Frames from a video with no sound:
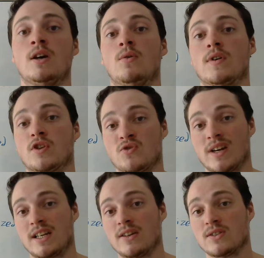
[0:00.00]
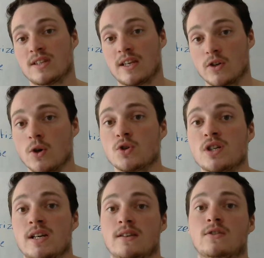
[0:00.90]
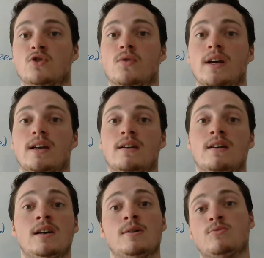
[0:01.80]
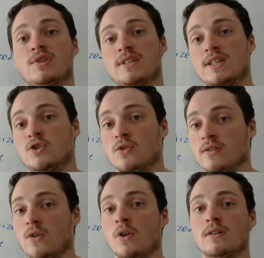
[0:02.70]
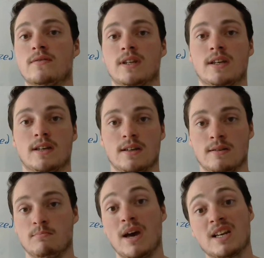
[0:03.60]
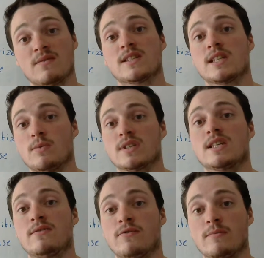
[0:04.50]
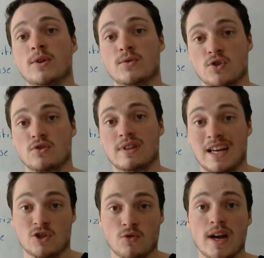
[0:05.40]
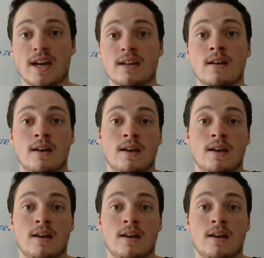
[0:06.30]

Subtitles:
With the trade deals that they negotiated, the trade procedures, all of the benefits they received from that trade,